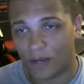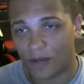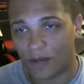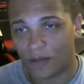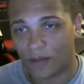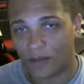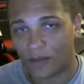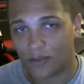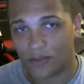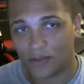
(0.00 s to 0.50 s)

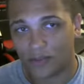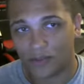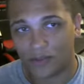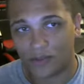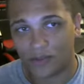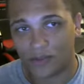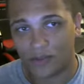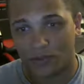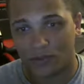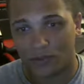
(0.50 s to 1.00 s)

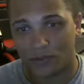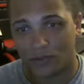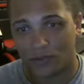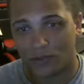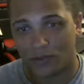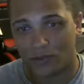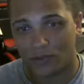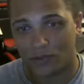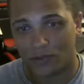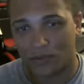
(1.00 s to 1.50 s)

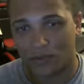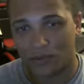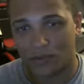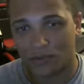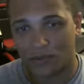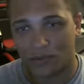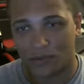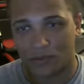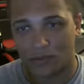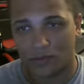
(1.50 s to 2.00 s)

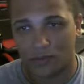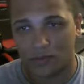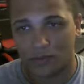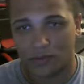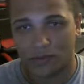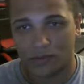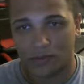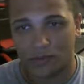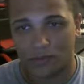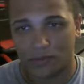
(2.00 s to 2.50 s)

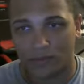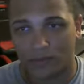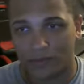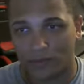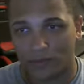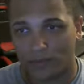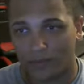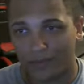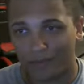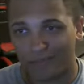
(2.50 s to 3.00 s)

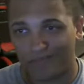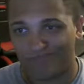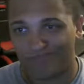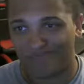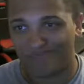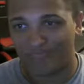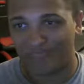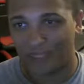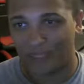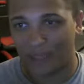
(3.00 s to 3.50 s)

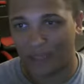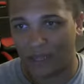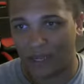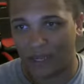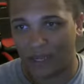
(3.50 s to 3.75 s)
(silence)